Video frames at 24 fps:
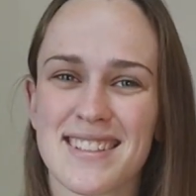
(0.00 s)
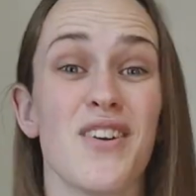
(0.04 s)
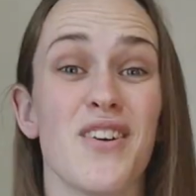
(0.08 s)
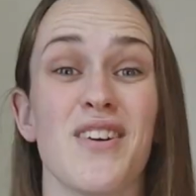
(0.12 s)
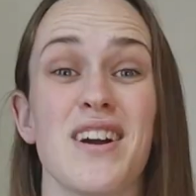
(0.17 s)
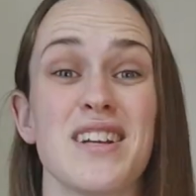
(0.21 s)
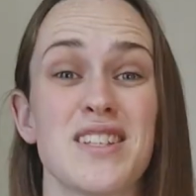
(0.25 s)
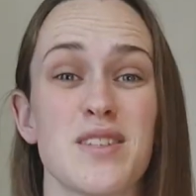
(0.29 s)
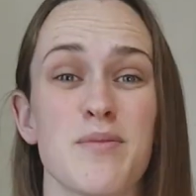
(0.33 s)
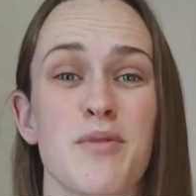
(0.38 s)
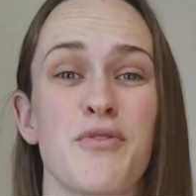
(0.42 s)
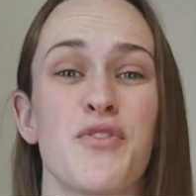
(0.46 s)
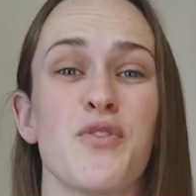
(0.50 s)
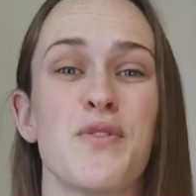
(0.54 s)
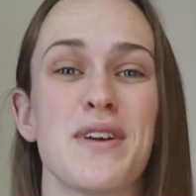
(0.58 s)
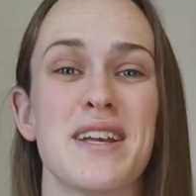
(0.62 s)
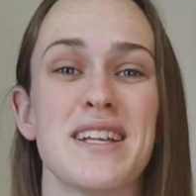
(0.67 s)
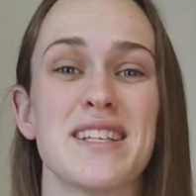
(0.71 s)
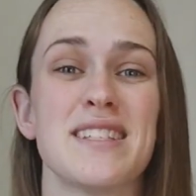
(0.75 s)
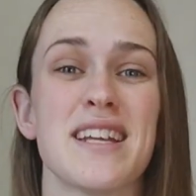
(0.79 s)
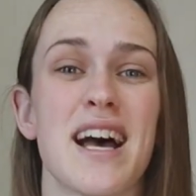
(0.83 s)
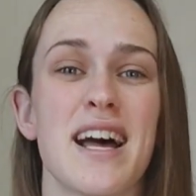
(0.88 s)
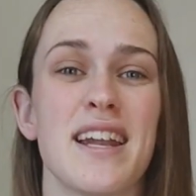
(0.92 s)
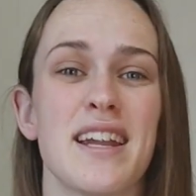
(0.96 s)
Alright, so before we
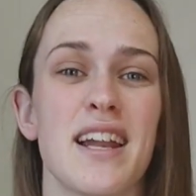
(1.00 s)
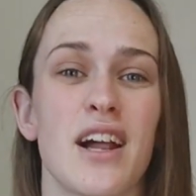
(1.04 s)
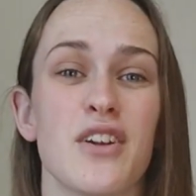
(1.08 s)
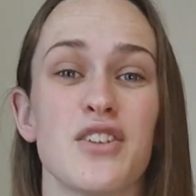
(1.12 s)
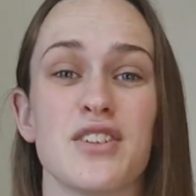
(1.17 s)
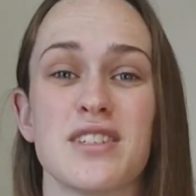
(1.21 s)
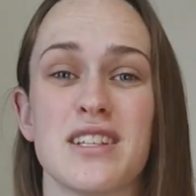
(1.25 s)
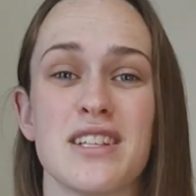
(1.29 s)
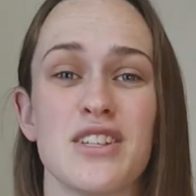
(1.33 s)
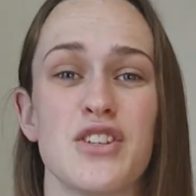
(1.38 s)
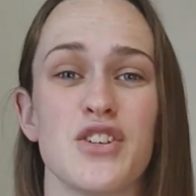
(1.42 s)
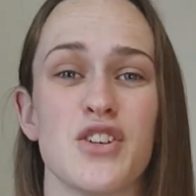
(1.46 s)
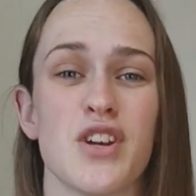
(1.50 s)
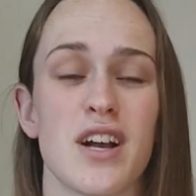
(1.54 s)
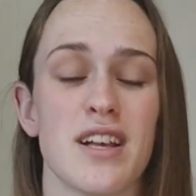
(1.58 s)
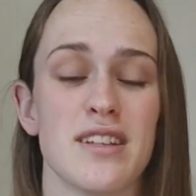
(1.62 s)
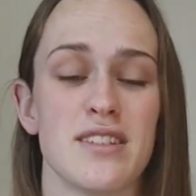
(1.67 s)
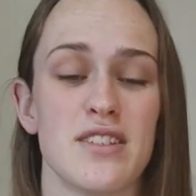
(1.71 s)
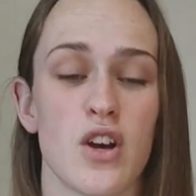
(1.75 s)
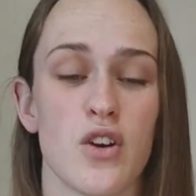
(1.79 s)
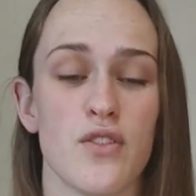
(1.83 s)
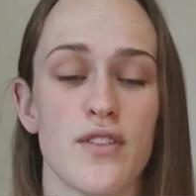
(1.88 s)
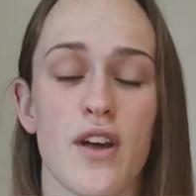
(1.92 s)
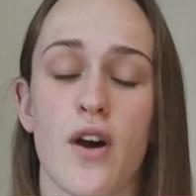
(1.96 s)
get started, I'll just let you
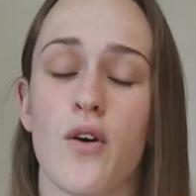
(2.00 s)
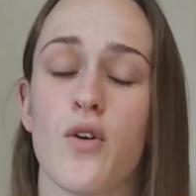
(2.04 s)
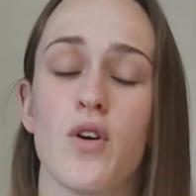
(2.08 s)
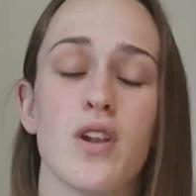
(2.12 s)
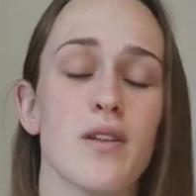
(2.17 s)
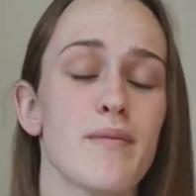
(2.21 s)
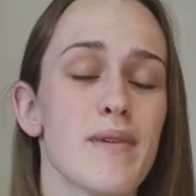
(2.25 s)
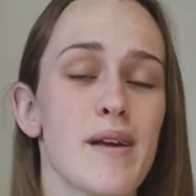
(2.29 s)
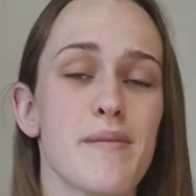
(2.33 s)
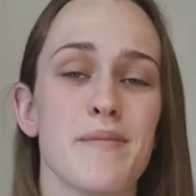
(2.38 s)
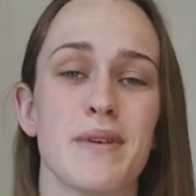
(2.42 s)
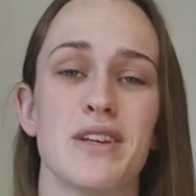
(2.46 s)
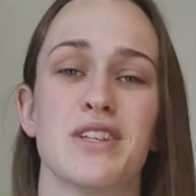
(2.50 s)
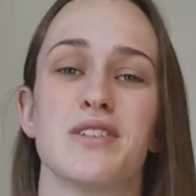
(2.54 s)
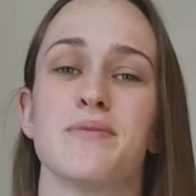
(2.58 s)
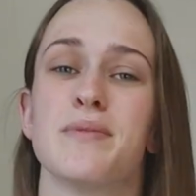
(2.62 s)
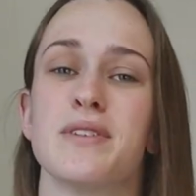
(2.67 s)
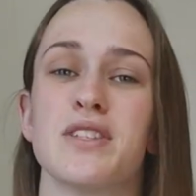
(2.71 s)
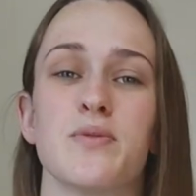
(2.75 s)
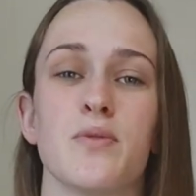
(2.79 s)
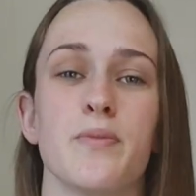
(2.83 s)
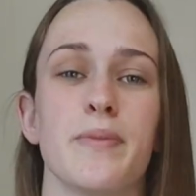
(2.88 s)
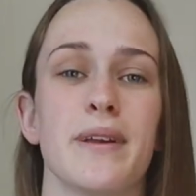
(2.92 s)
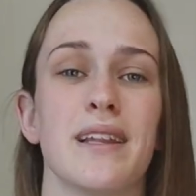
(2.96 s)
guys know that all of my
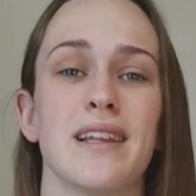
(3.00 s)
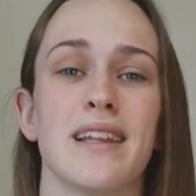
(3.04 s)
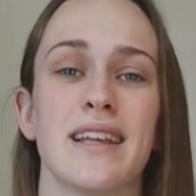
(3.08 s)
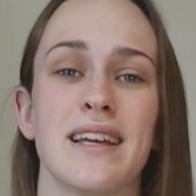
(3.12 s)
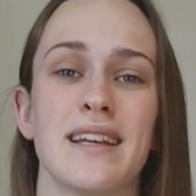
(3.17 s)
measurements will be